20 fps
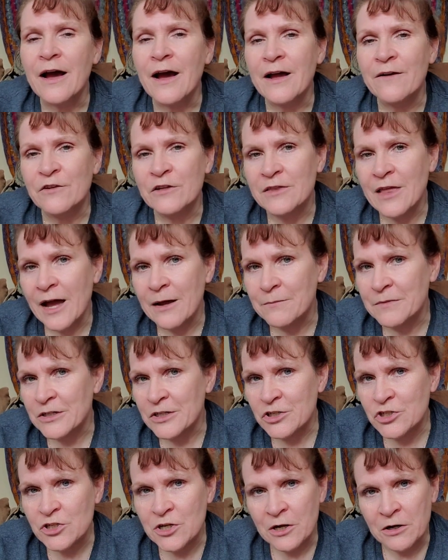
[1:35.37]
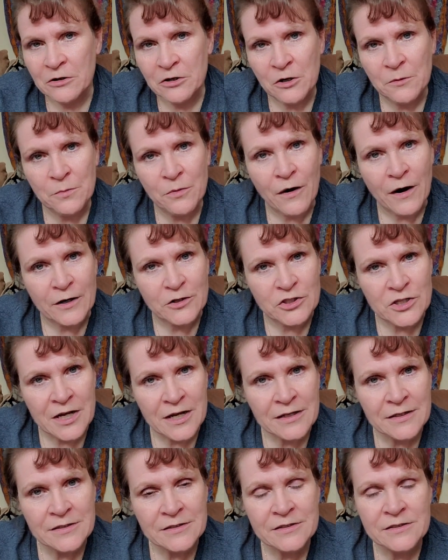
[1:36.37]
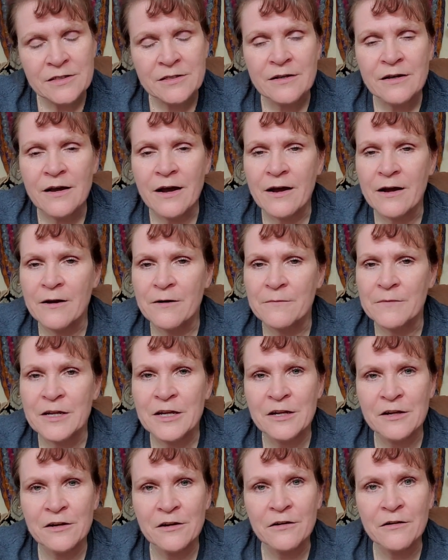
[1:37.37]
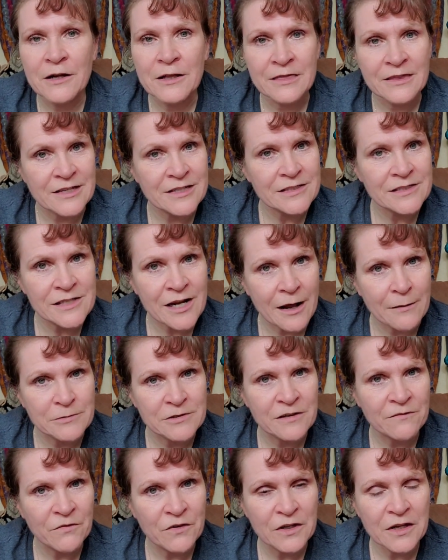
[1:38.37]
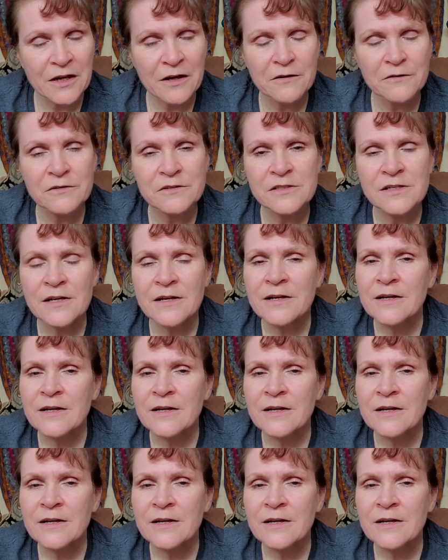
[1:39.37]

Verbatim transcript: if you'd like me to share your projects um, here in these types of videos,